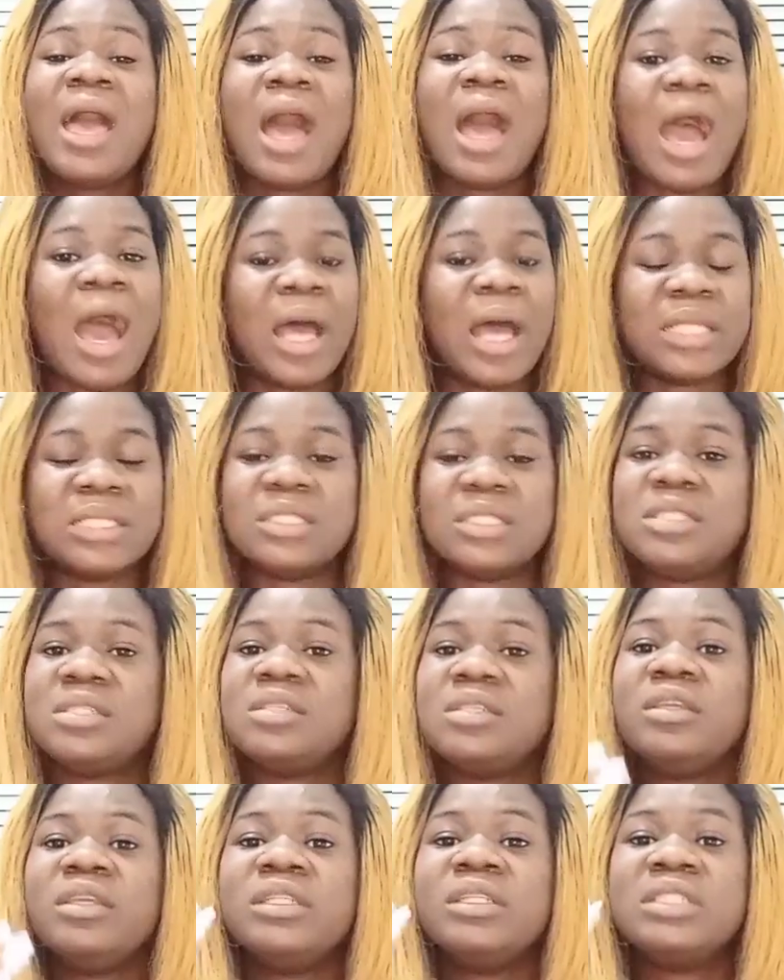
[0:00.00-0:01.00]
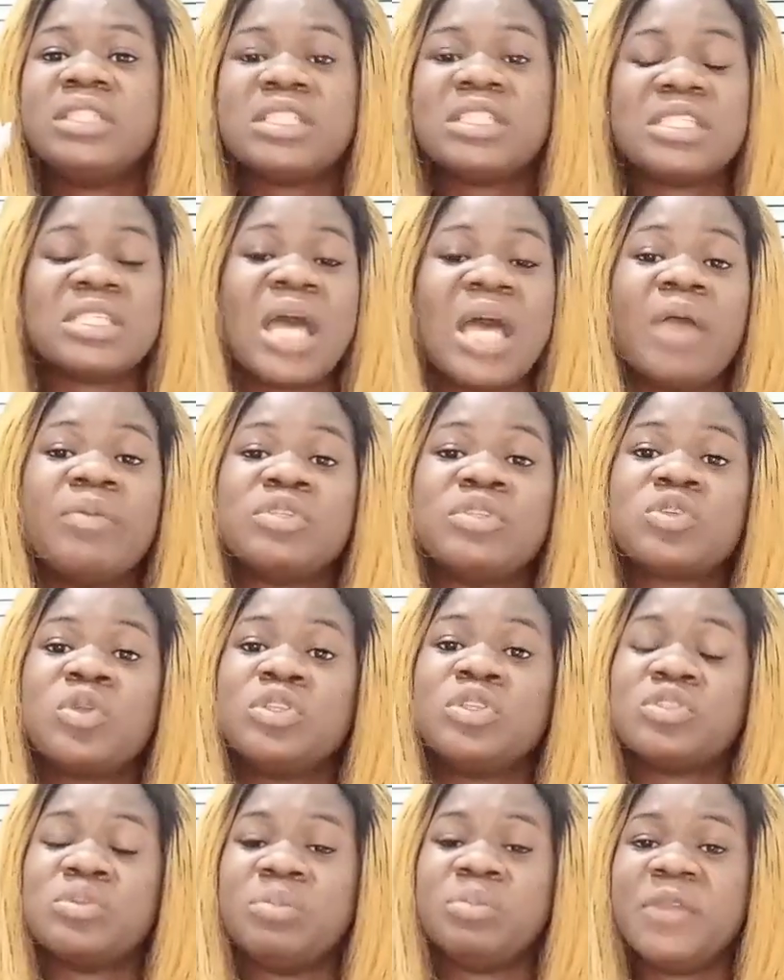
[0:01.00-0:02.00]
and this is how it's
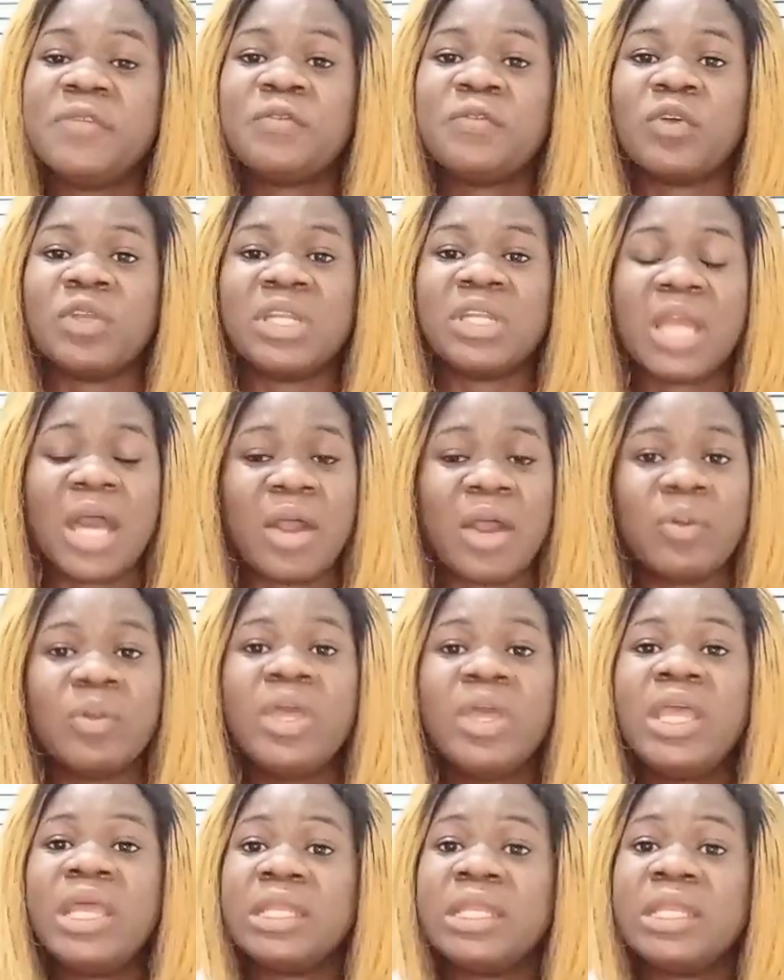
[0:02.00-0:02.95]
going to be for now.